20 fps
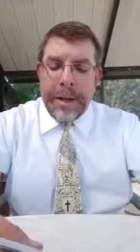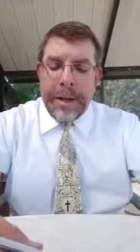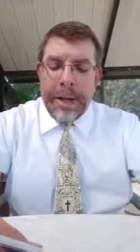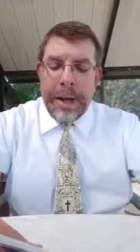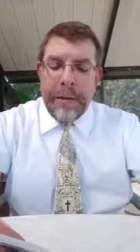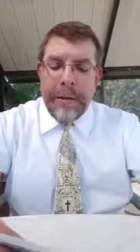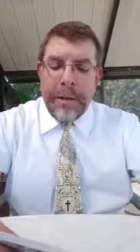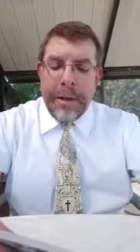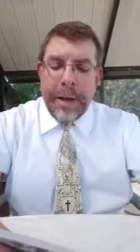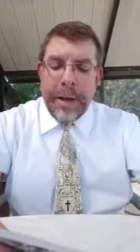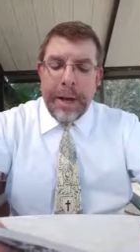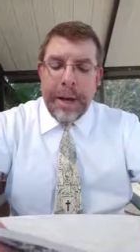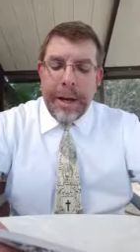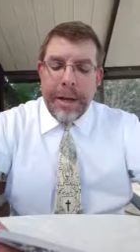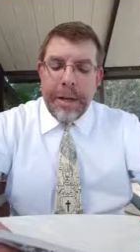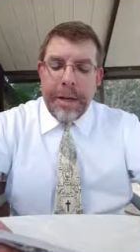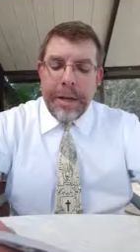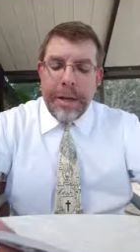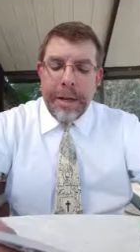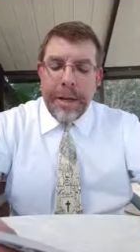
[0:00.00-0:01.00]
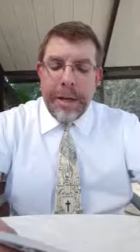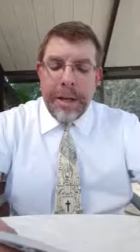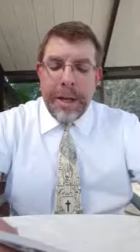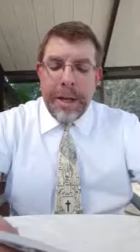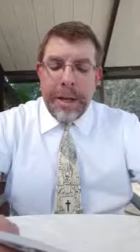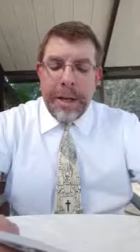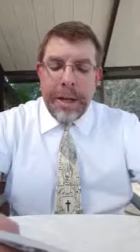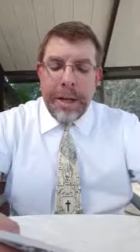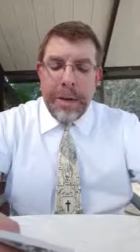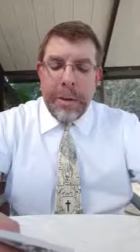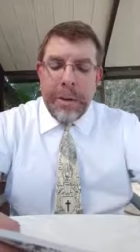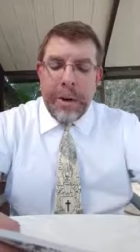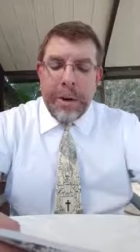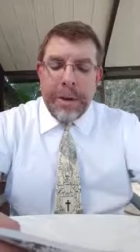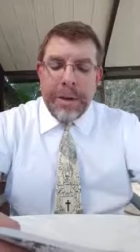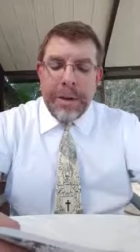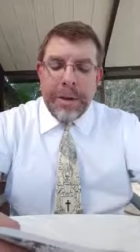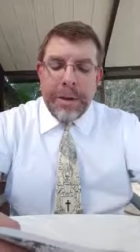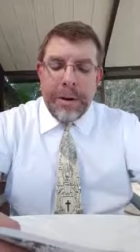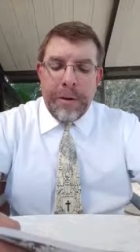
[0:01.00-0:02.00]
Nevertheless, you
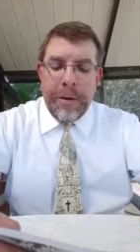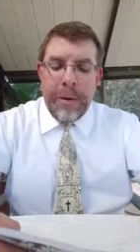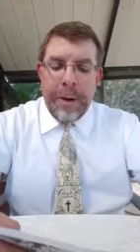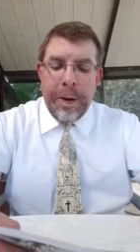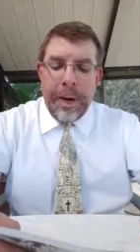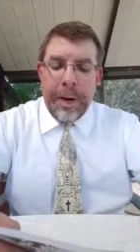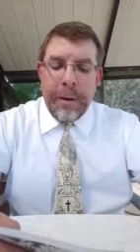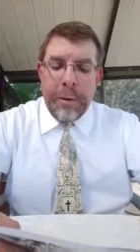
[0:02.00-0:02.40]
are serving